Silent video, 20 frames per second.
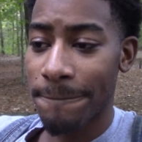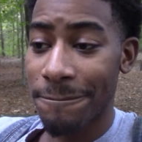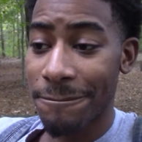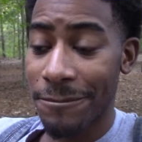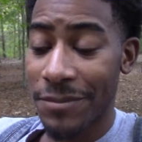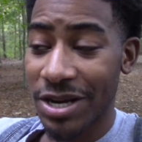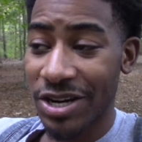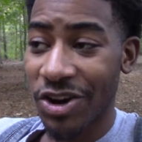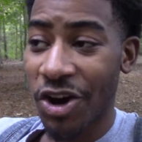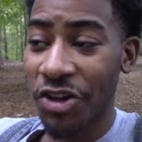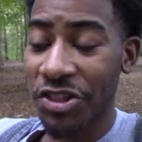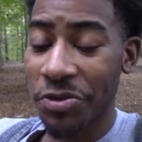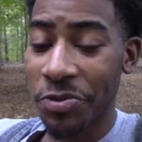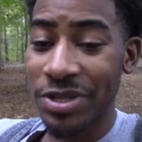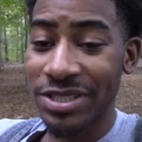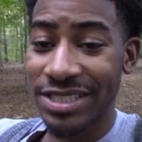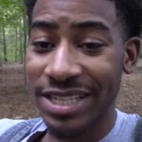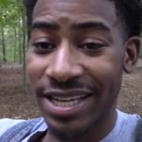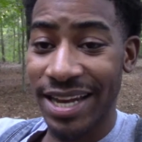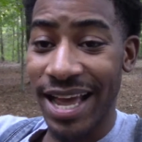but often we
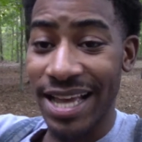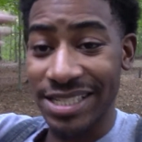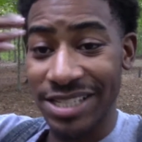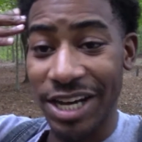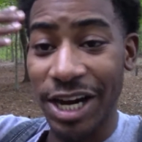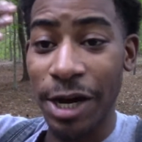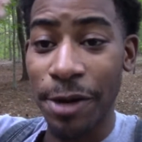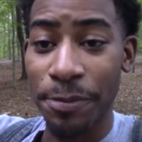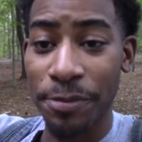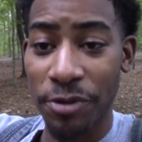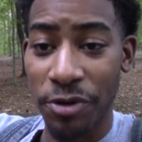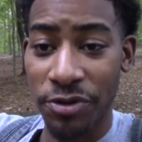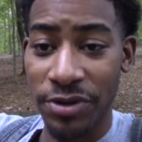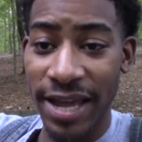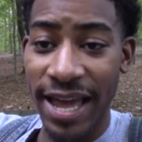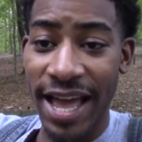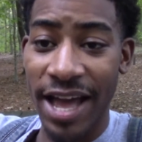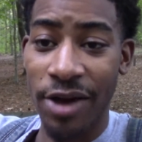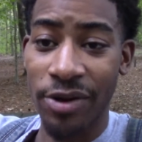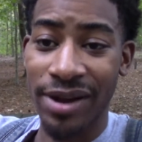see it as up or
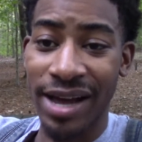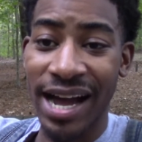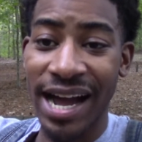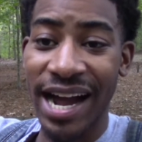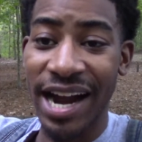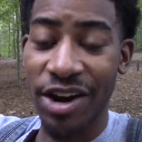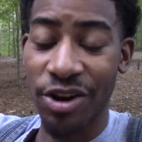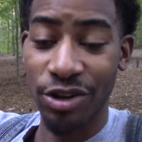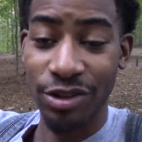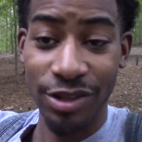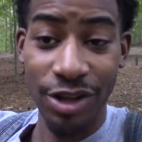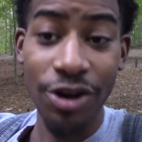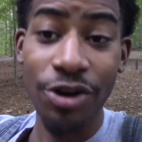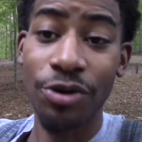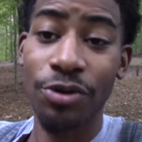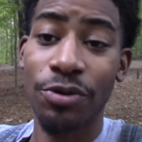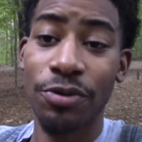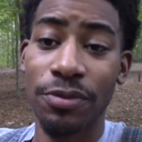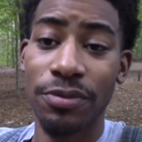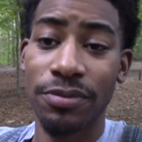down, high or
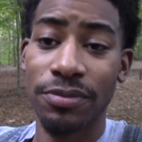low.